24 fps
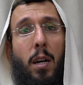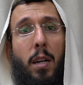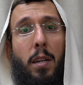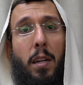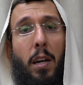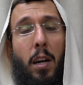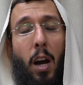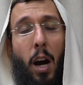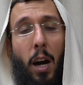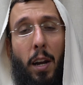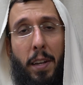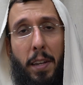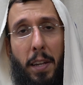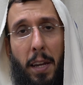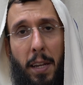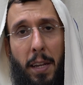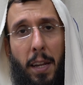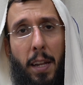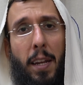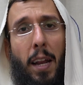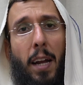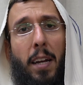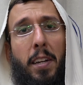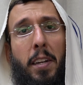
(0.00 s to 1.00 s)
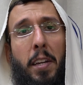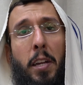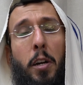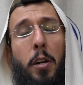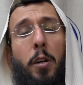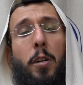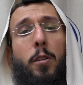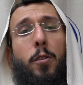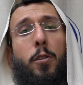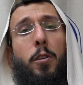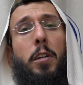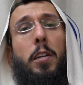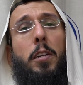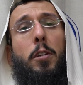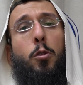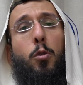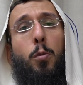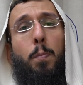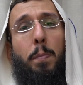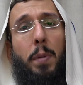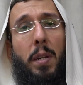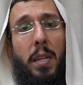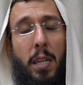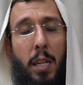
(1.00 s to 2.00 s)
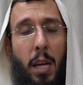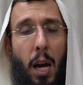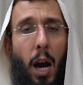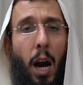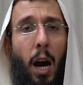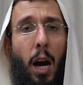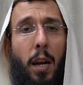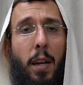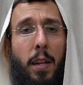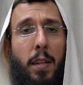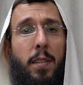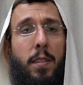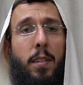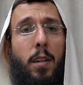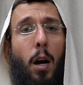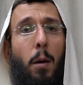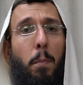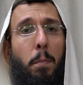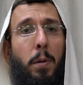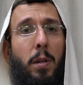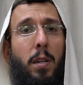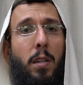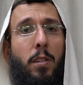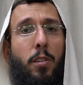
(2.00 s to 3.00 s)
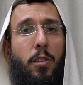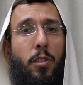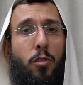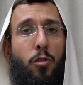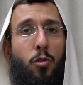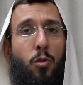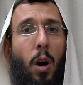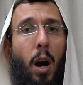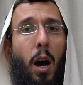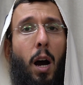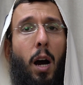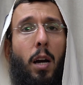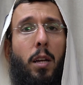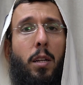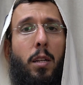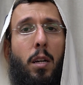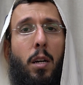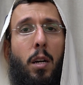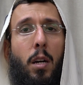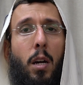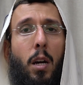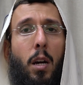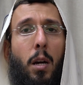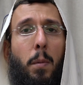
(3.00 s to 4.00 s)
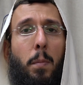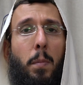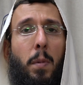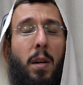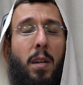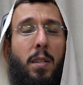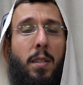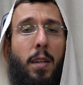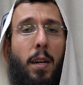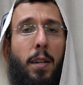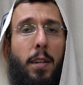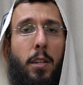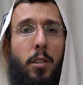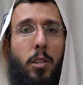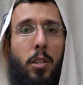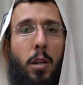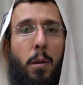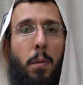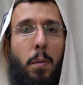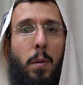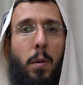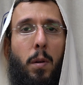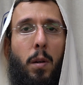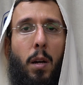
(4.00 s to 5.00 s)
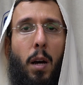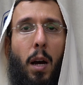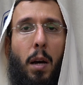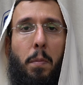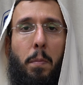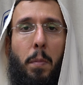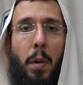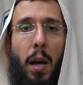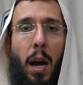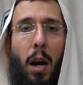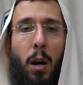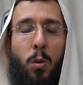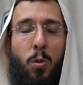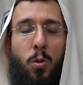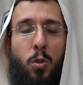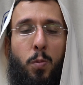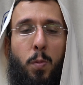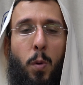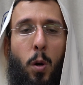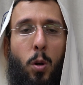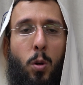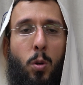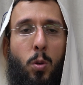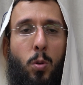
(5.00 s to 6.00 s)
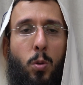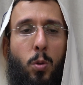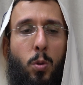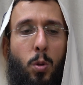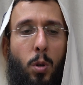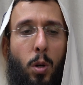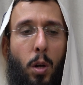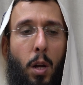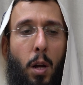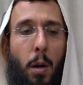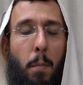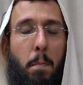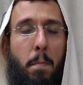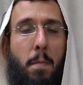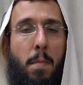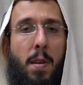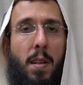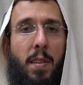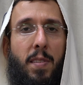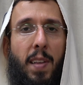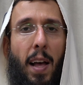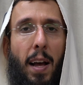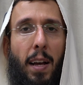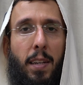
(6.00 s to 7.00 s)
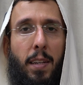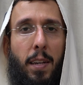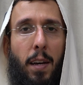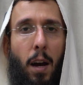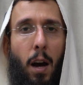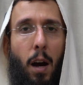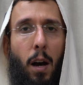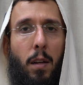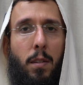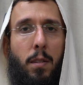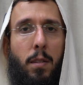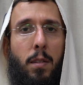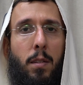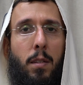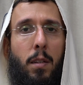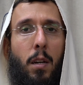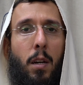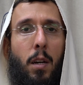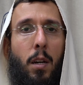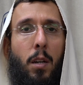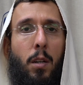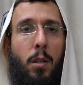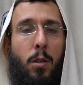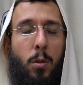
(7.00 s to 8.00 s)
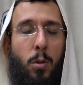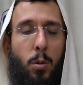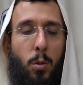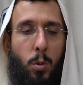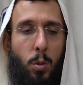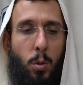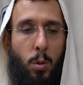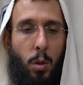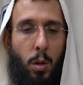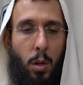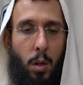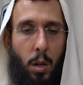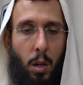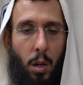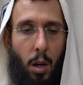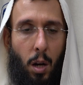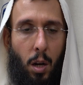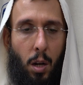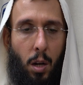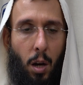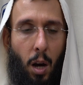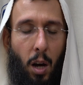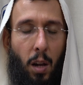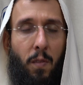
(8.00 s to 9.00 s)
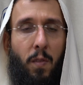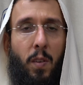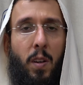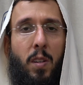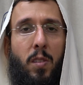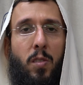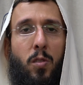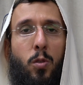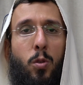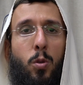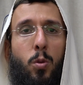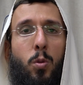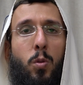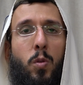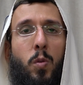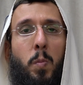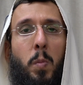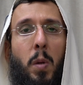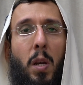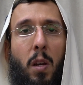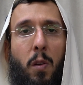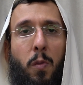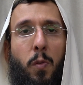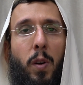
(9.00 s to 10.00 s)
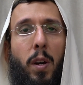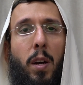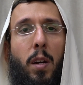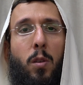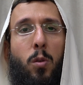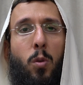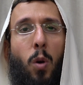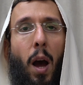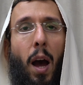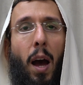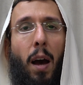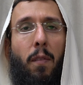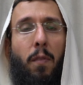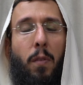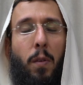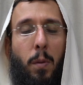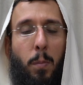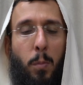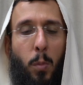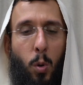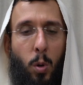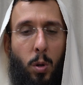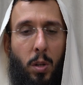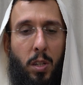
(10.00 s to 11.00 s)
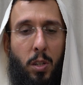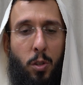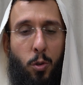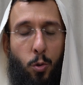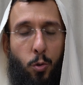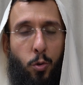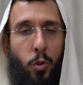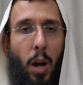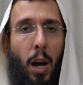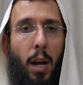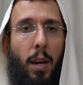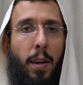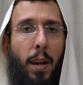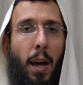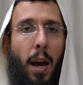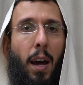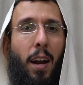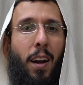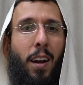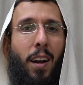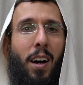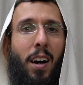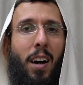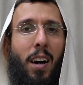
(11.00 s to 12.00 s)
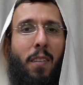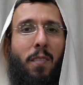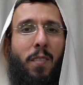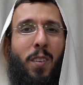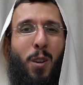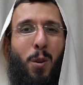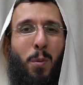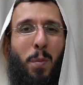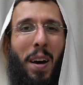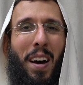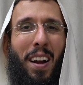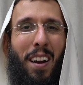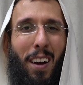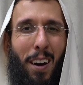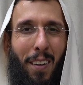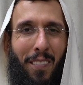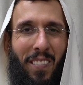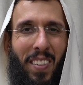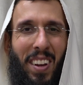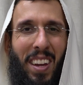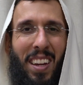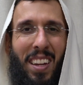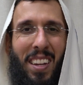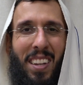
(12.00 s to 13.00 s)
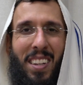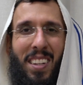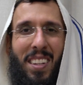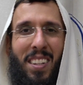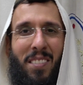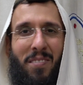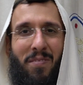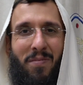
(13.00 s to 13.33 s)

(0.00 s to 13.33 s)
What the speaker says: the container that turned into binyan is completely dry. Be'ezrat Hashem, may HaKadosh Baruch Hu mezakeh us to always use mikveh to have more kiddusha and tahara. Amen.